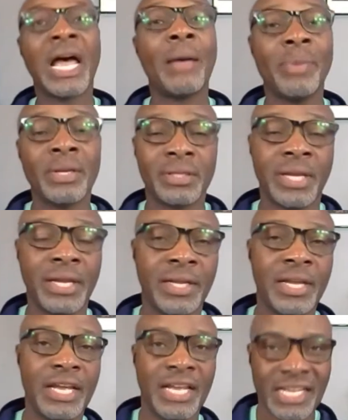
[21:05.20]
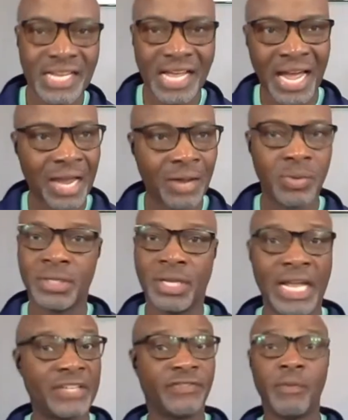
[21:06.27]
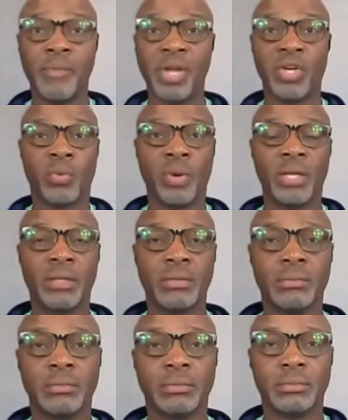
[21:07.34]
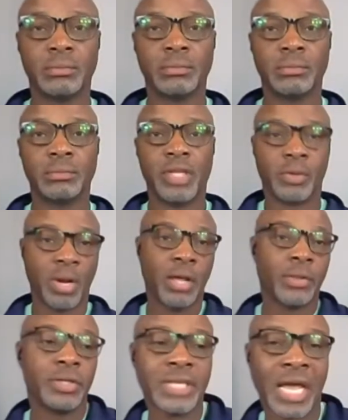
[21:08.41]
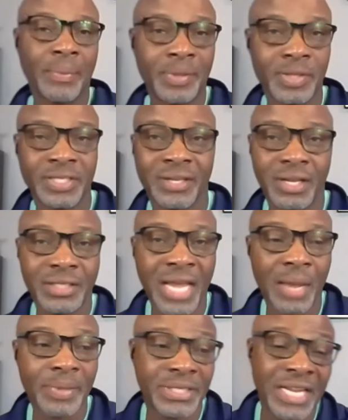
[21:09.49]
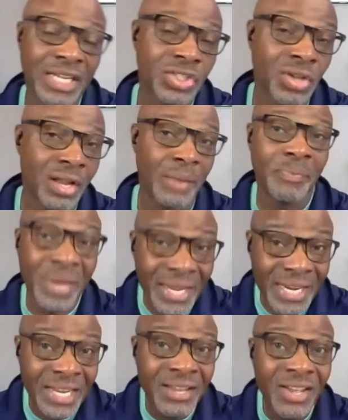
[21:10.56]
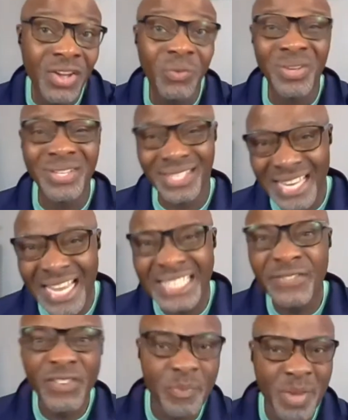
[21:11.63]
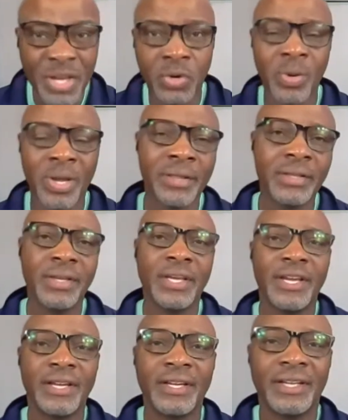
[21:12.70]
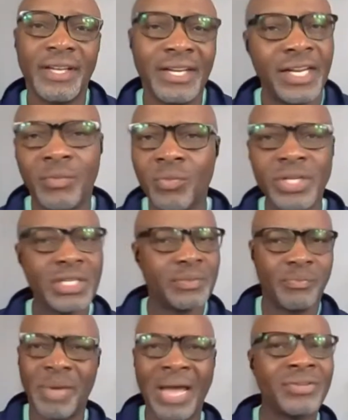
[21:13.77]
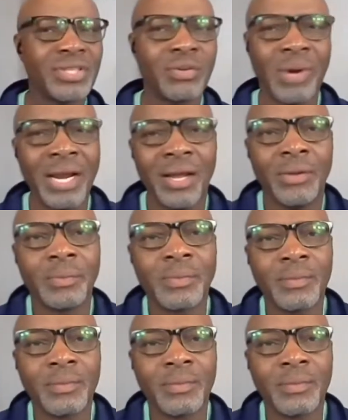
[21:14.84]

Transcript: topics that I was less familiar with. There were other topics that I saw that Penny was less familiar with. And then we just bounced around.